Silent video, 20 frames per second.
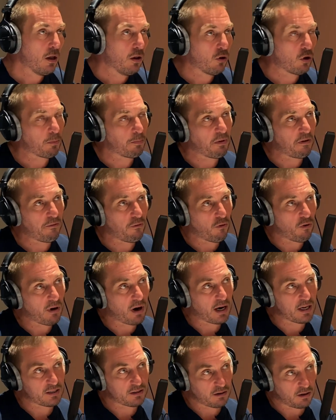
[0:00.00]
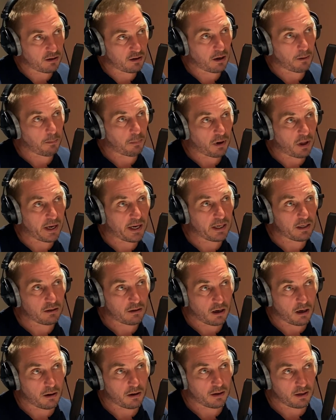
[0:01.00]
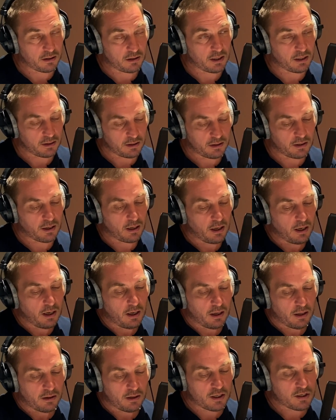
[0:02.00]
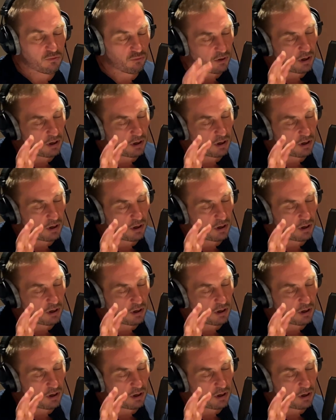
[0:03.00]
Look, before I started applying this